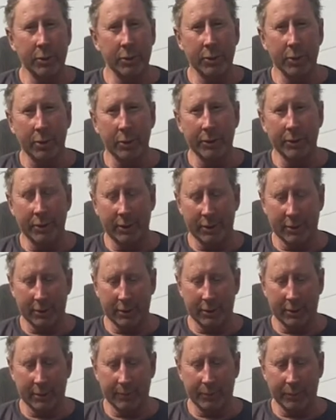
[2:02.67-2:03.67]

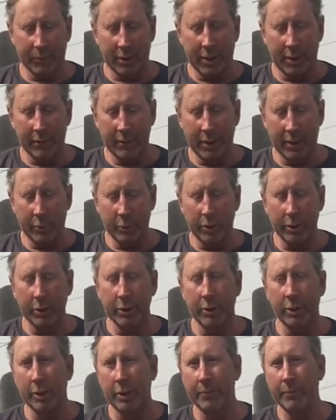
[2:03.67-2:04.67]
solstices, and they would
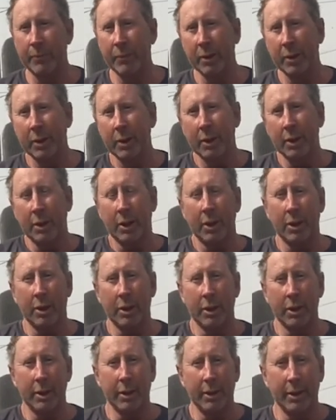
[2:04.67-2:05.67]
occur
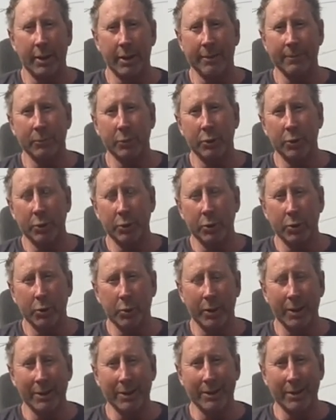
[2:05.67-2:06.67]
on June
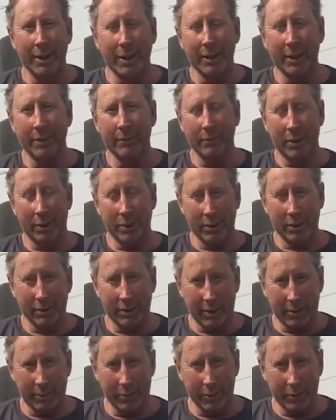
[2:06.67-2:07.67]
22nd and
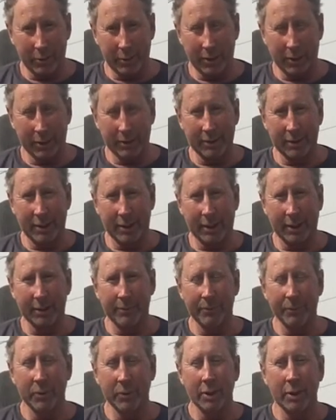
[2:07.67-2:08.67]
December 22nd.
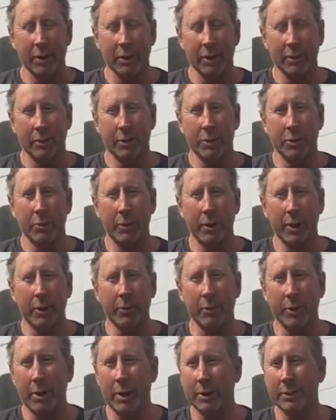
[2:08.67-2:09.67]
The two
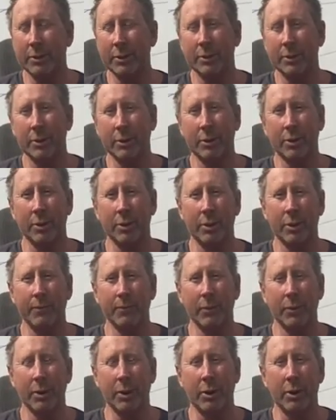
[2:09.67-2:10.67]
equinoxes occur
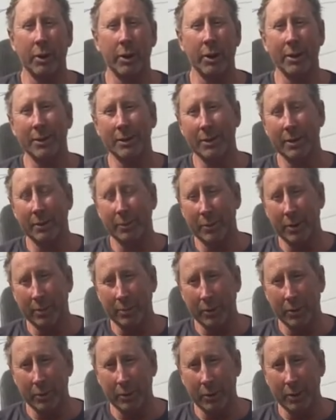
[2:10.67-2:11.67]
on
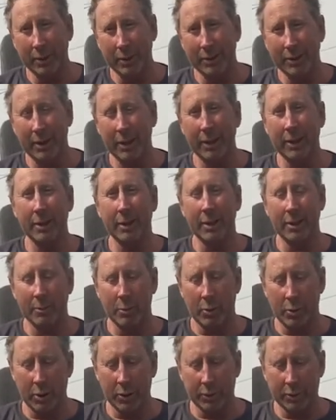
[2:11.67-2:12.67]
September 22nd and
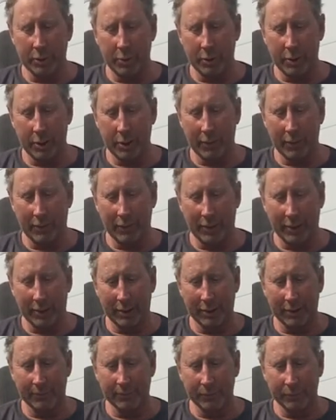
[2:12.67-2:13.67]
March
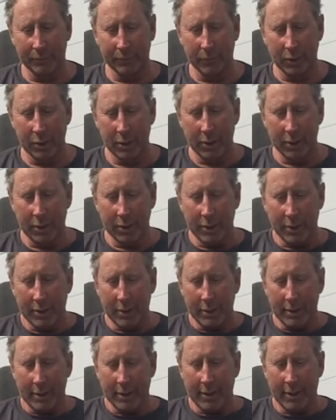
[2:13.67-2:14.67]
22nd.
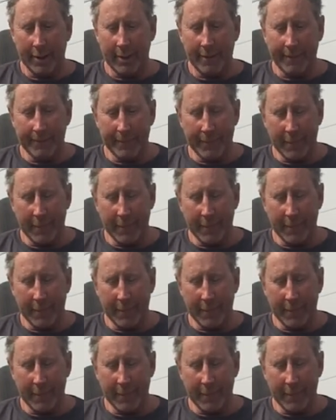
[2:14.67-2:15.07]
Okay,